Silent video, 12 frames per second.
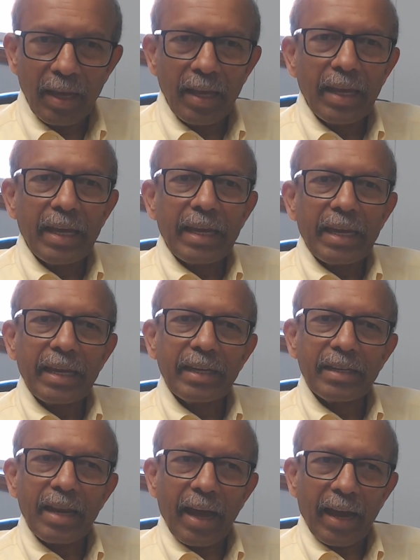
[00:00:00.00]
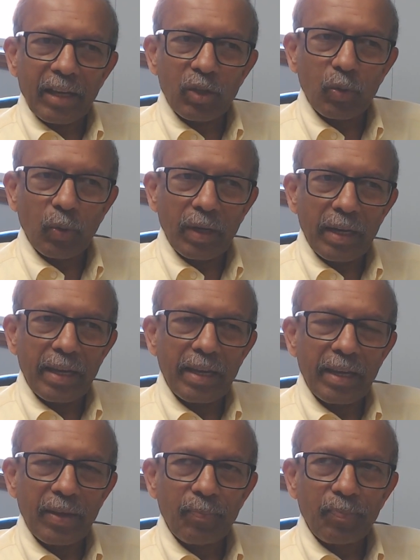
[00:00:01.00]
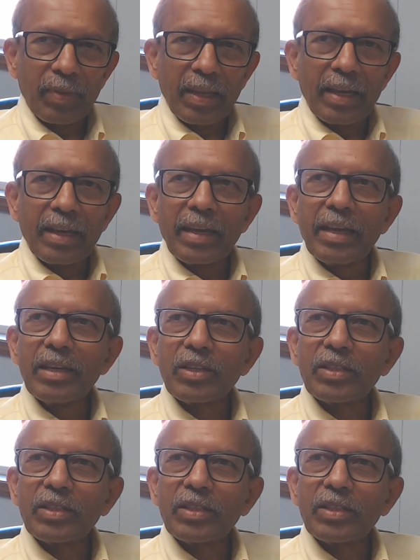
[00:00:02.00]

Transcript: it actually is